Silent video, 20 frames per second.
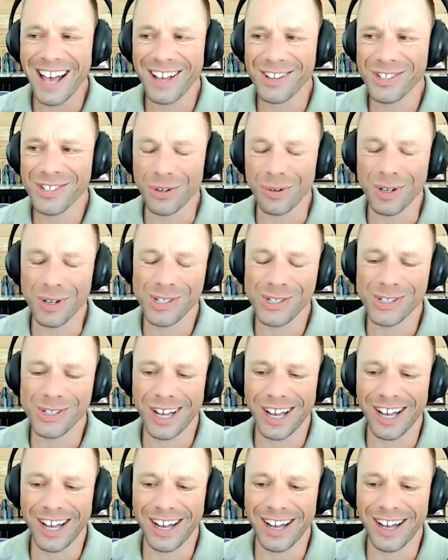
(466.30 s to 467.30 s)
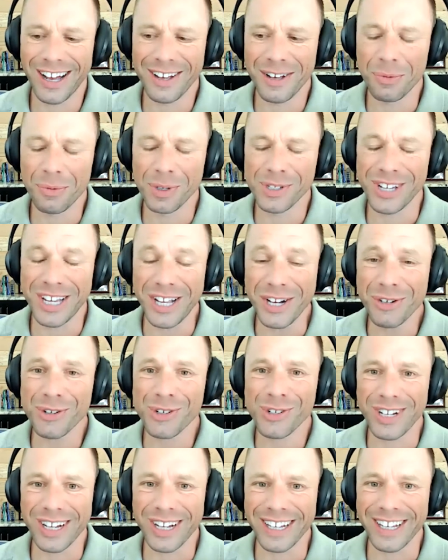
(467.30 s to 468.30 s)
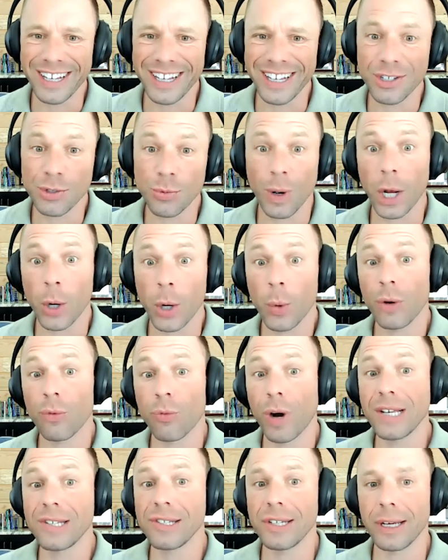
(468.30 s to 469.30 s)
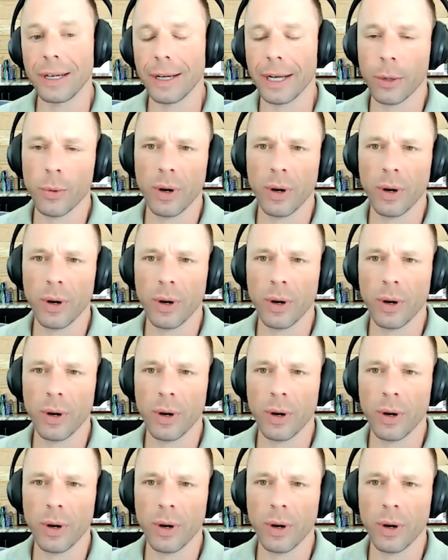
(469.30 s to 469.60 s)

So what's interesting is when I quit racing